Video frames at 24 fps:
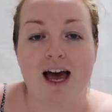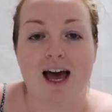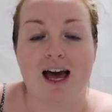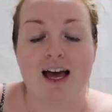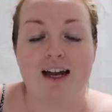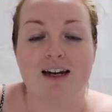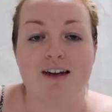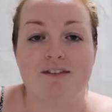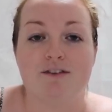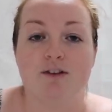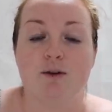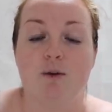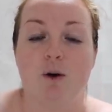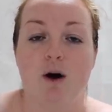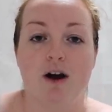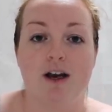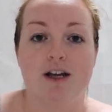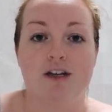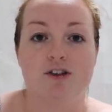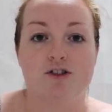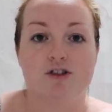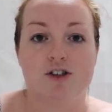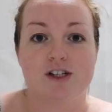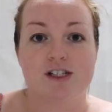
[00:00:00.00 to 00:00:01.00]
And if you are
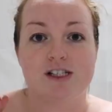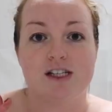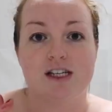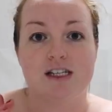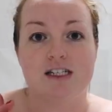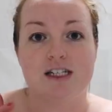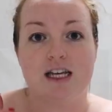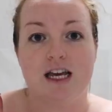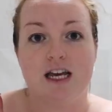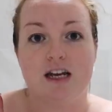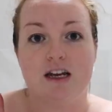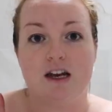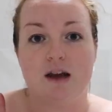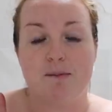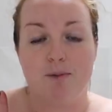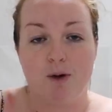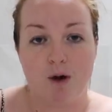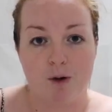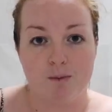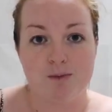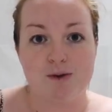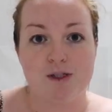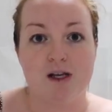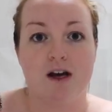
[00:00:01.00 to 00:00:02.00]
interested in
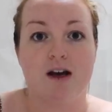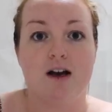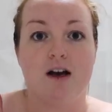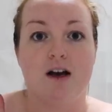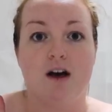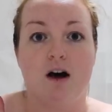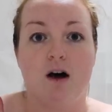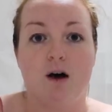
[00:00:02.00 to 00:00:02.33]
Popsa,